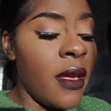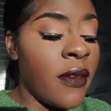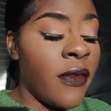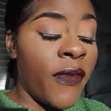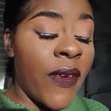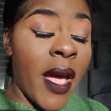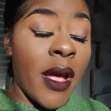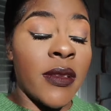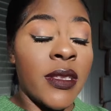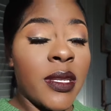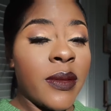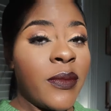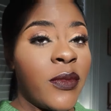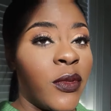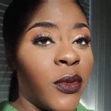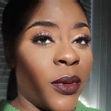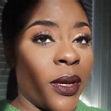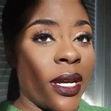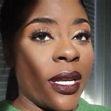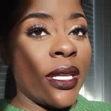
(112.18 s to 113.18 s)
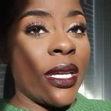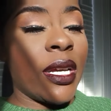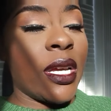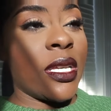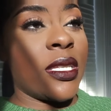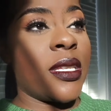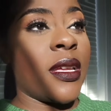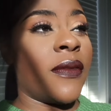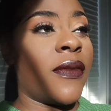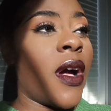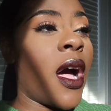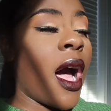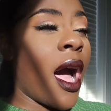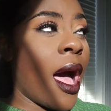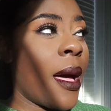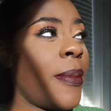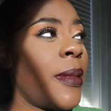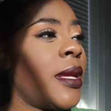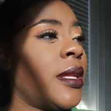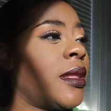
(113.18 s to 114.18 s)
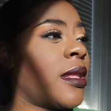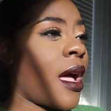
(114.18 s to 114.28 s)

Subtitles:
found some really good stuff. Hobby